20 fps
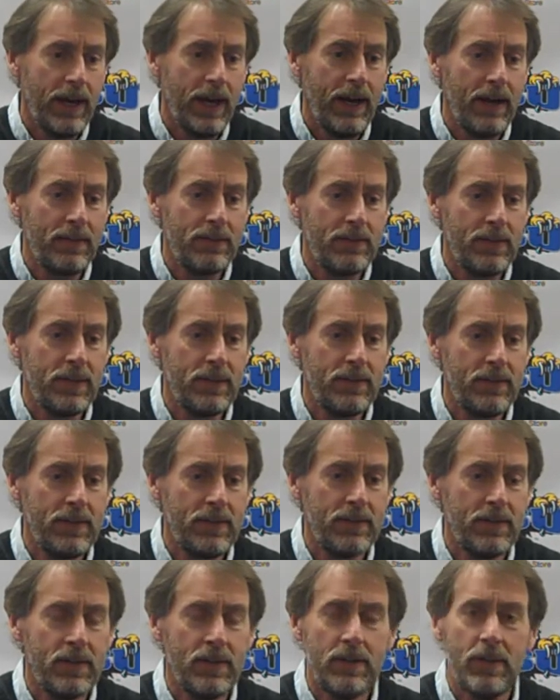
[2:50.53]
I think
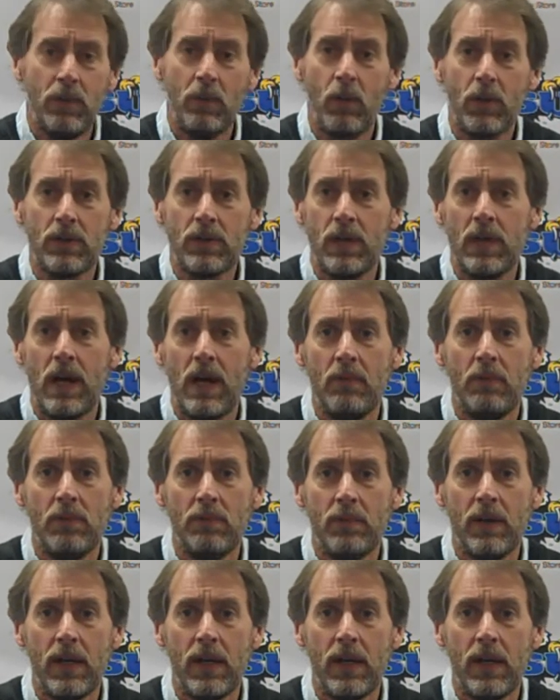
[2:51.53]
that they worked a lot with